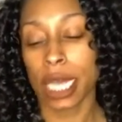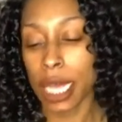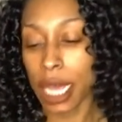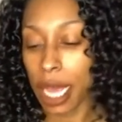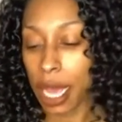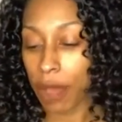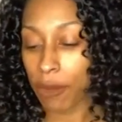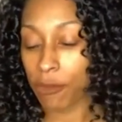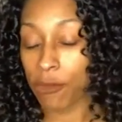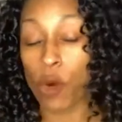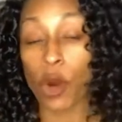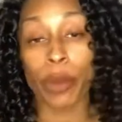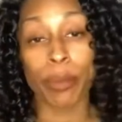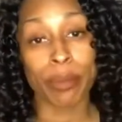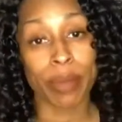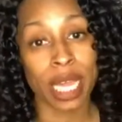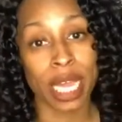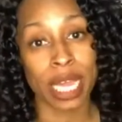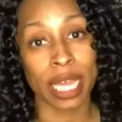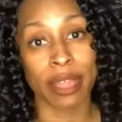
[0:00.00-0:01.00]
for
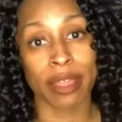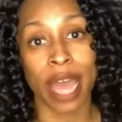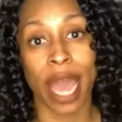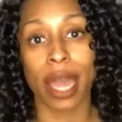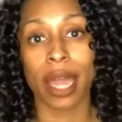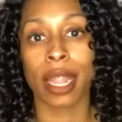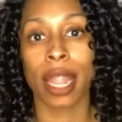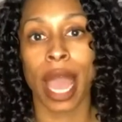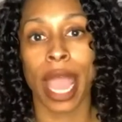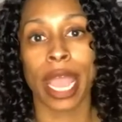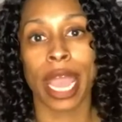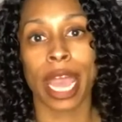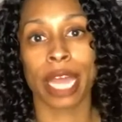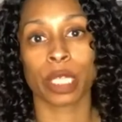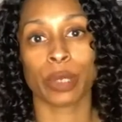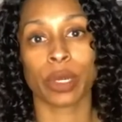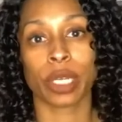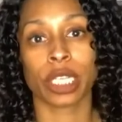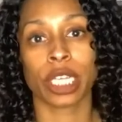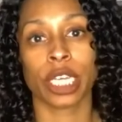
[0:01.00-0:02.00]
me that client
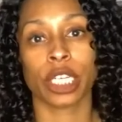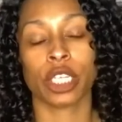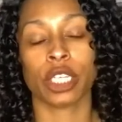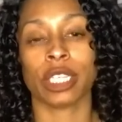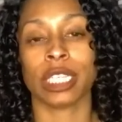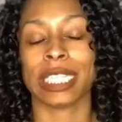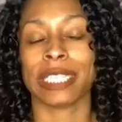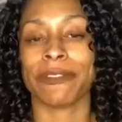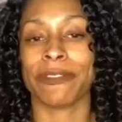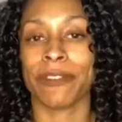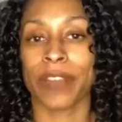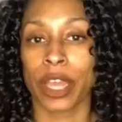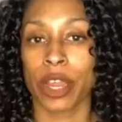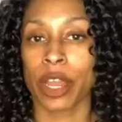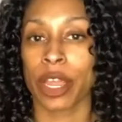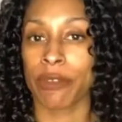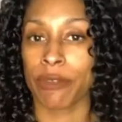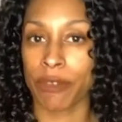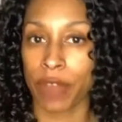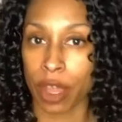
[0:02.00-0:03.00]
expectation is very,
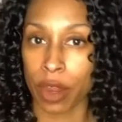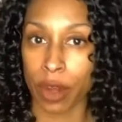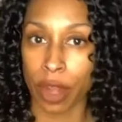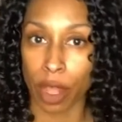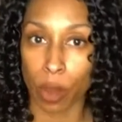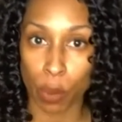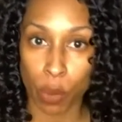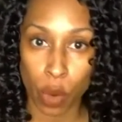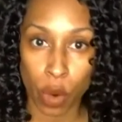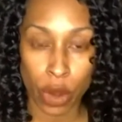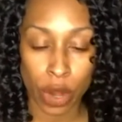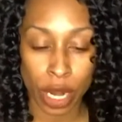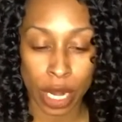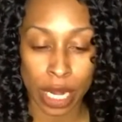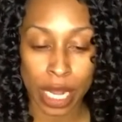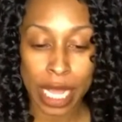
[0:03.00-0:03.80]
very important